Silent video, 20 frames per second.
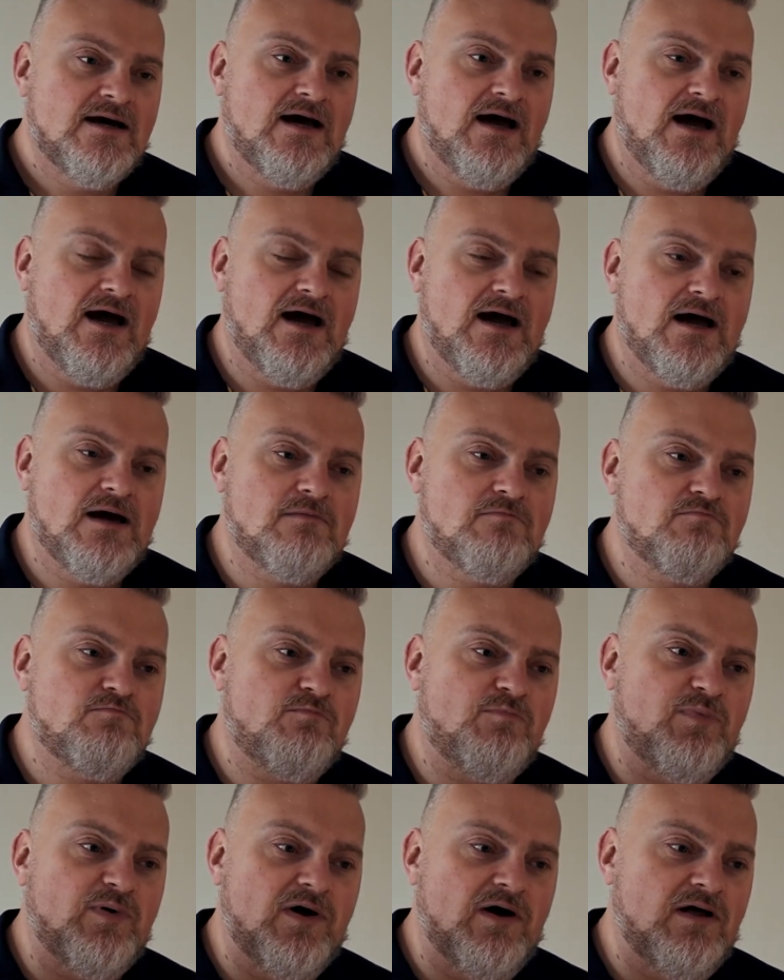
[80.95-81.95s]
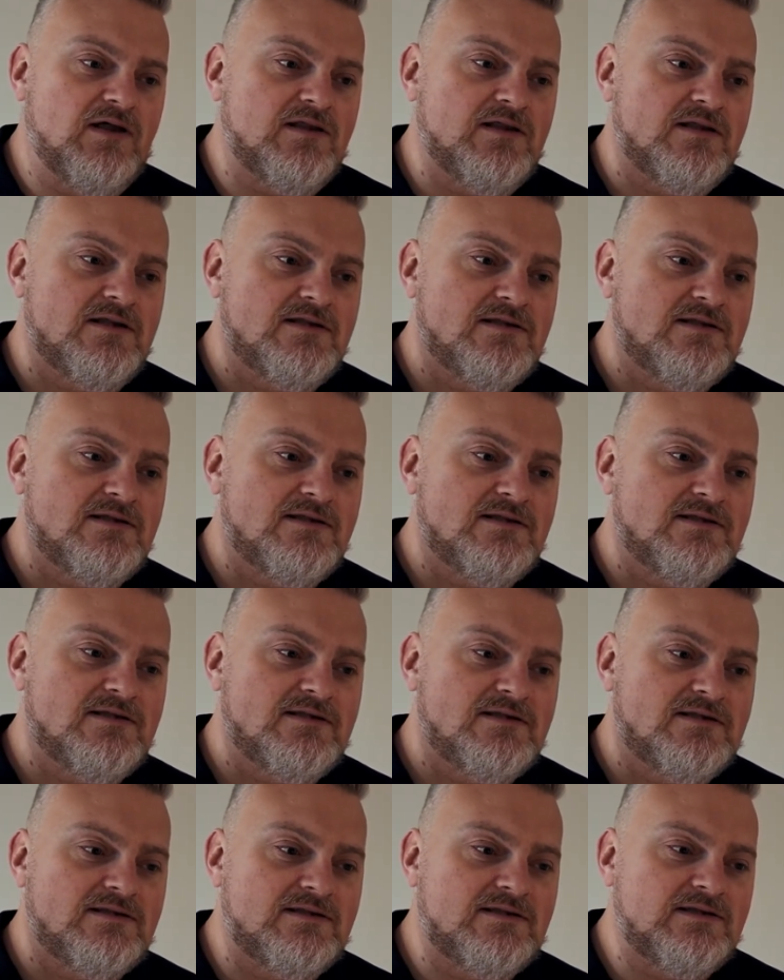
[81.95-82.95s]
But
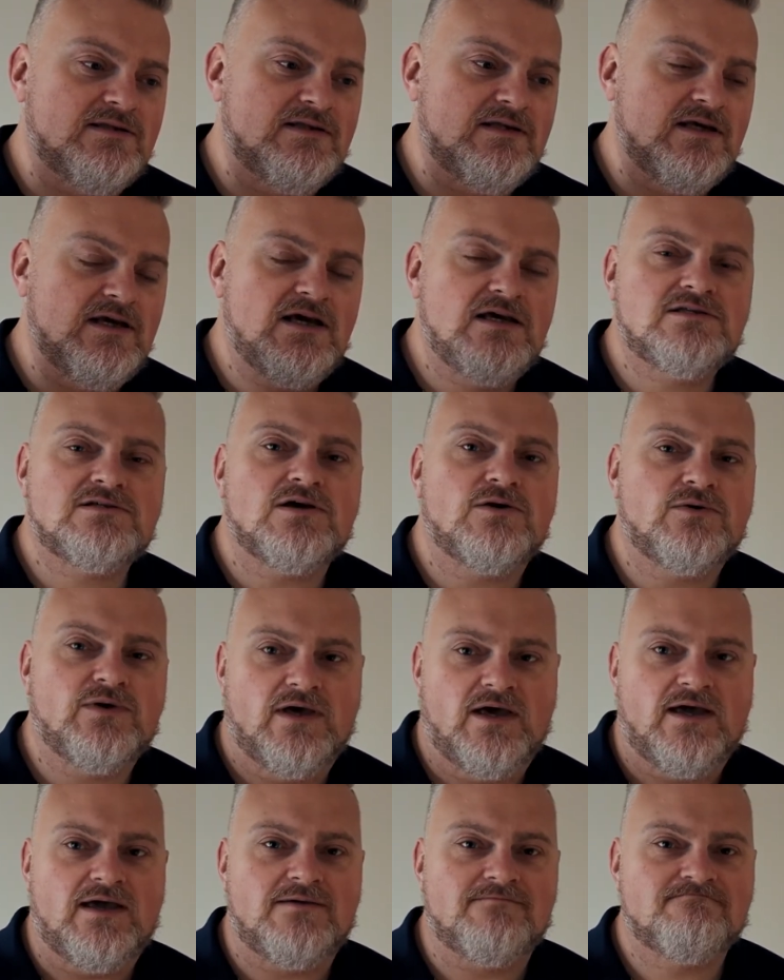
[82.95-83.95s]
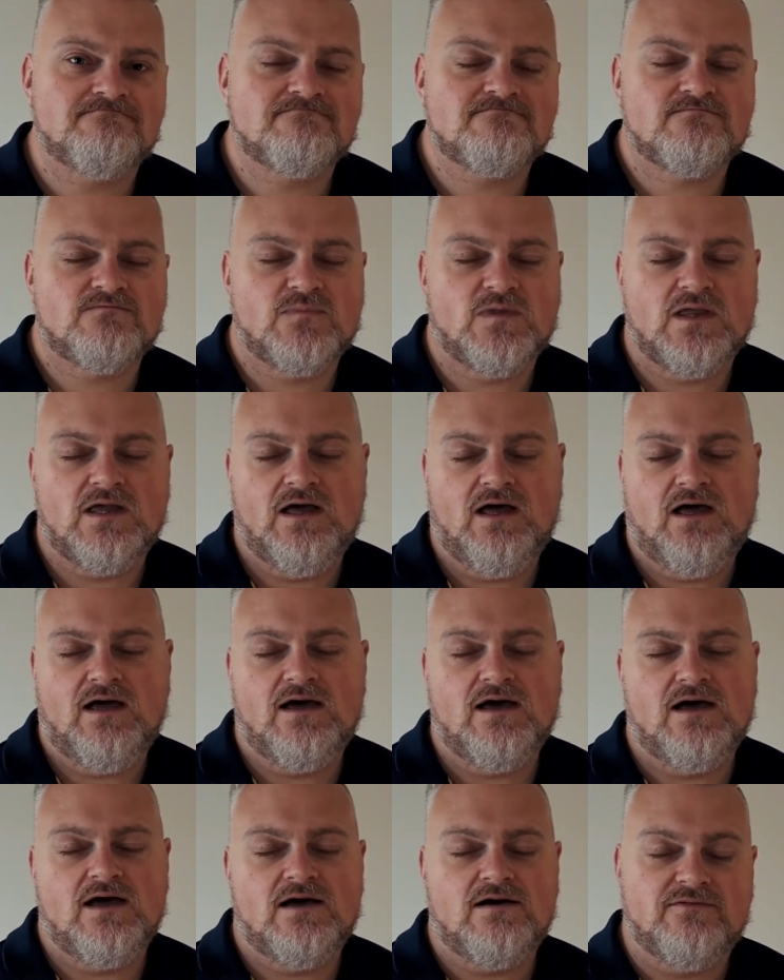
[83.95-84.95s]
it's okay.
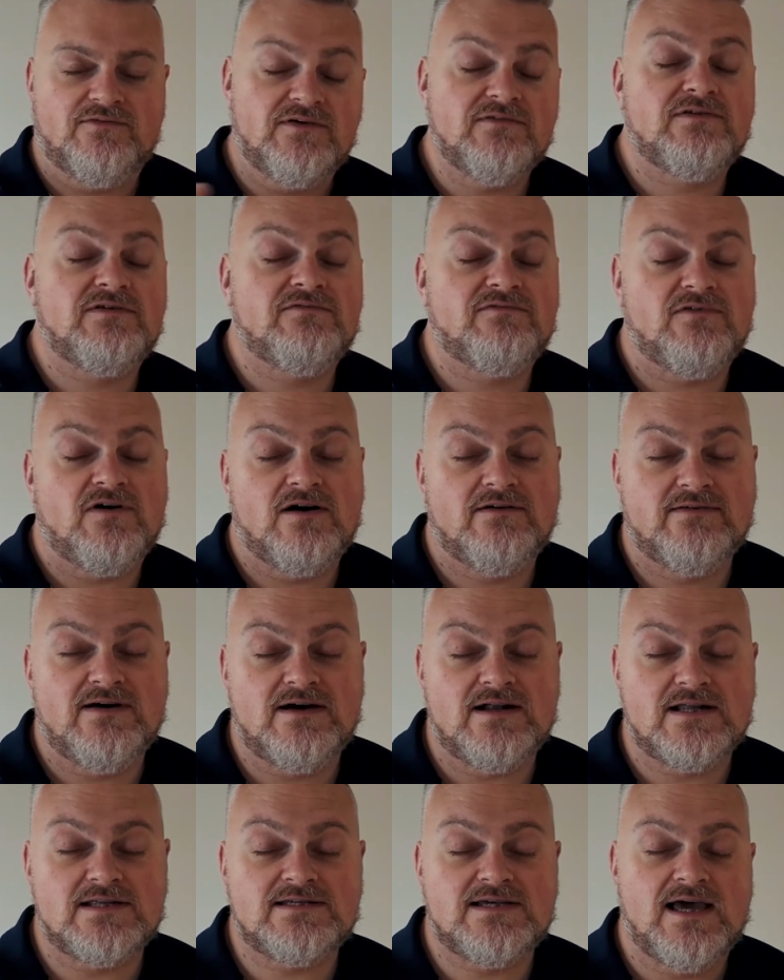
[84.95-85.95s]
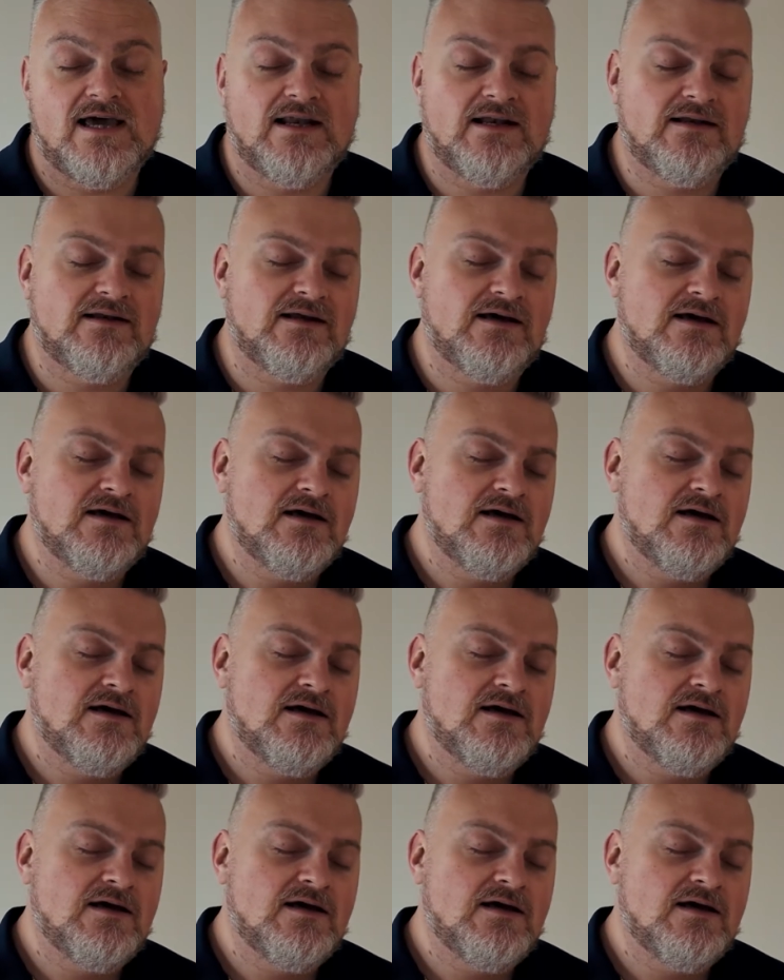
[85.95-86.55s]
I've given it 5 out of 10.